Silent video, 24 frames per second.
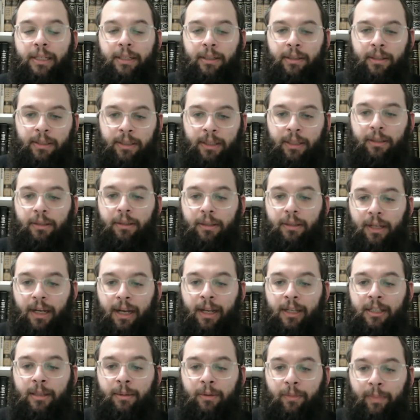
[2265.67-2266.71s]
So the
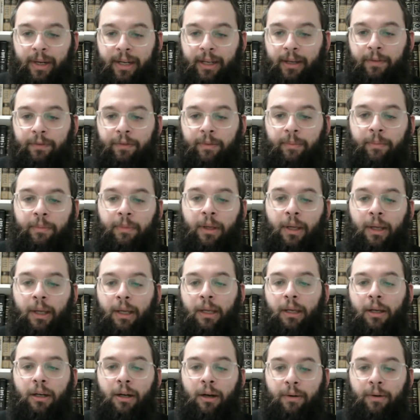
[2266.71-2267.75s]
concept of makifim
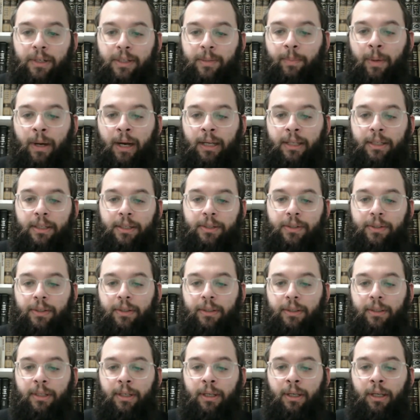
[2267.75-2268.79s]
corresponds
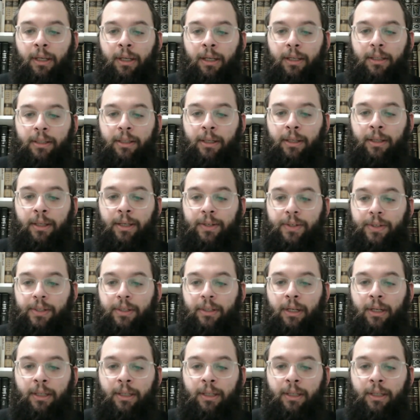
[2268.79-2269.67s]
to this.